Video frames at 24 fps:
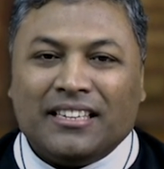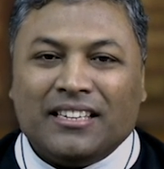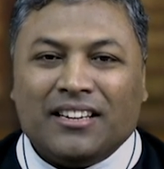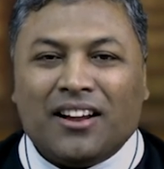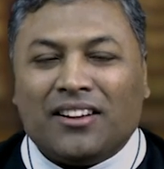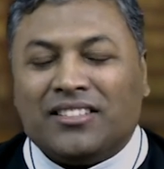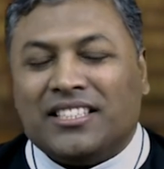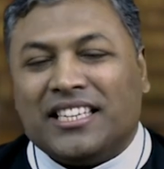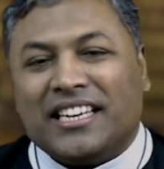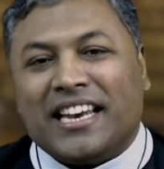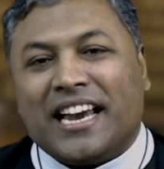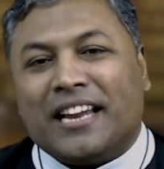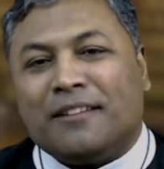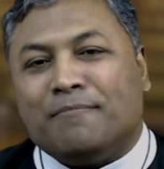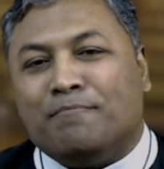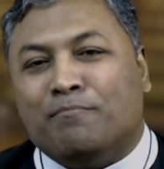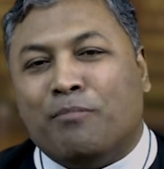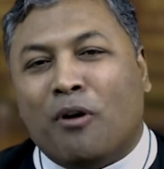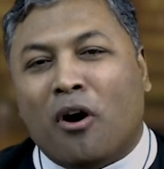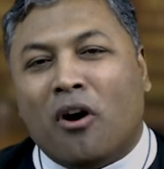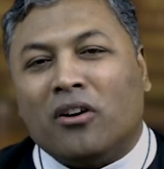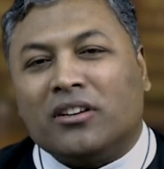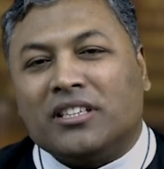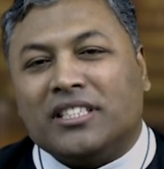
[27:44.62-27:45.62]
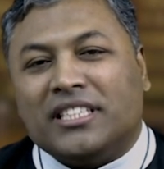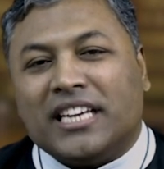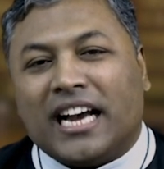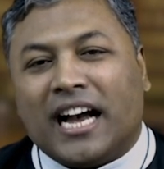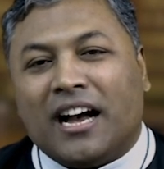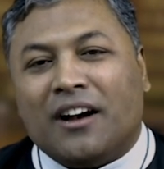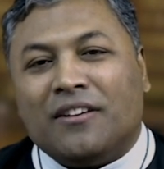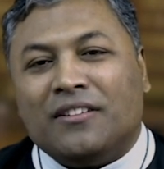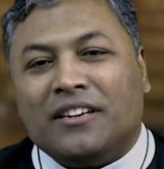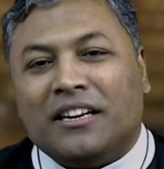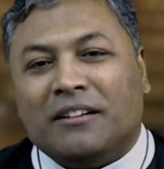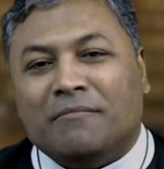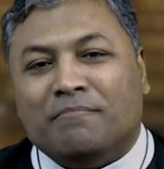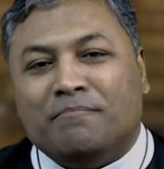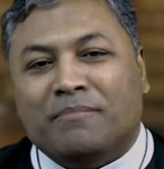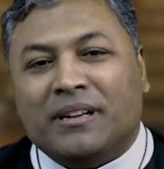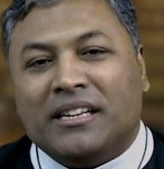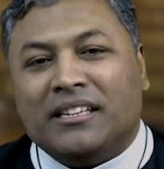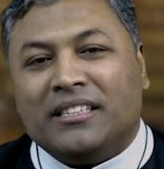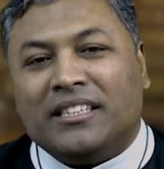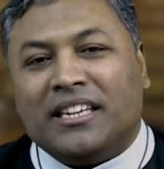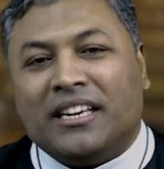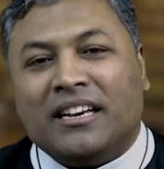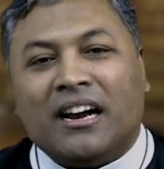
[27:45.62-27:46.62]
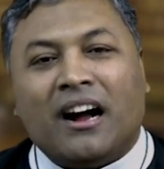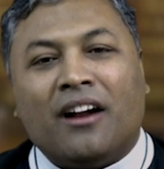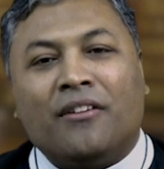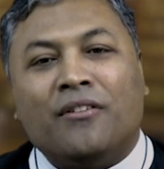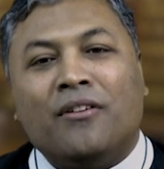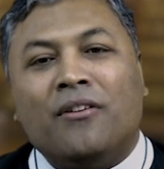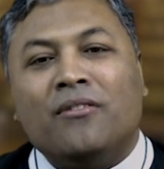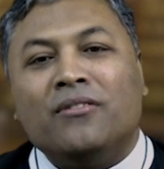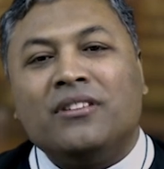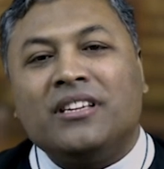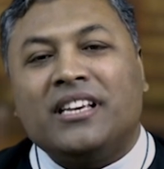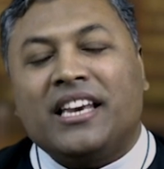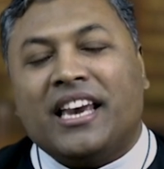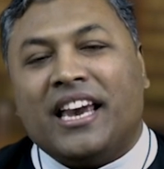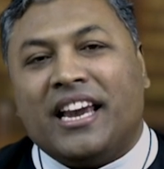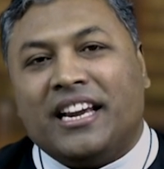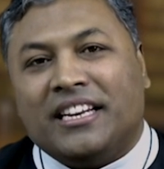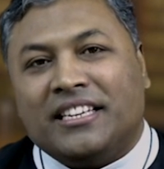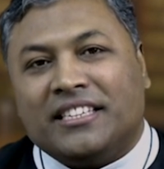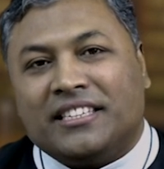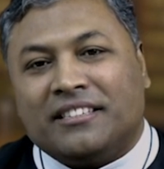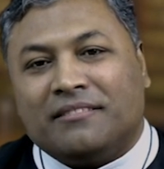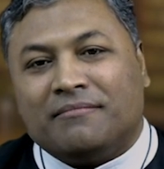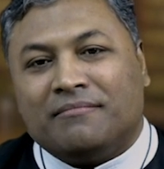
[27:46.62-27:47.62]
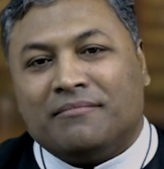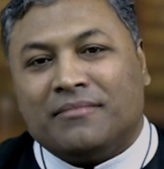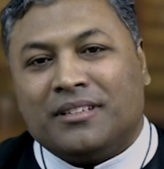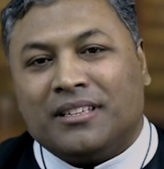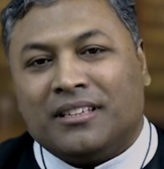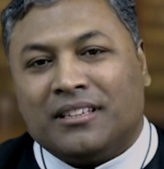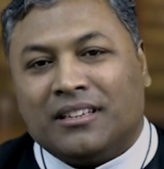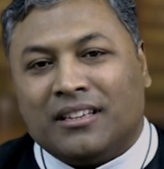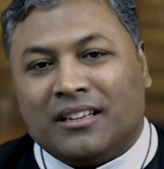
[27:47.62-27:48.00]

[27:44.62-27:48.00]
Not to get bogged down in building our own kingdom